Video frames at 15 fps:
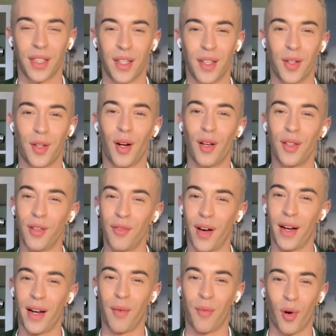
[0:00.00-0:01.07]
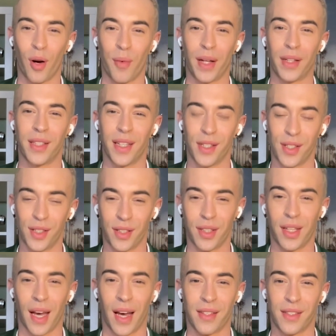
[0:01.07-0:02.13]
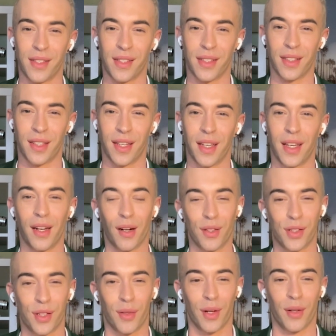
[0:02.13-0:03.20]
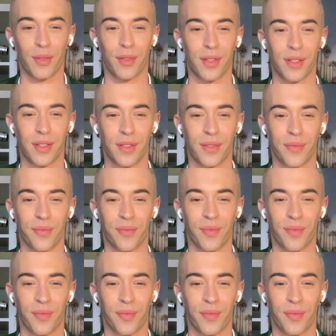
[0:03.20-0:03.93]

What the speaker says: You can also find out more about today's guests in our show notes.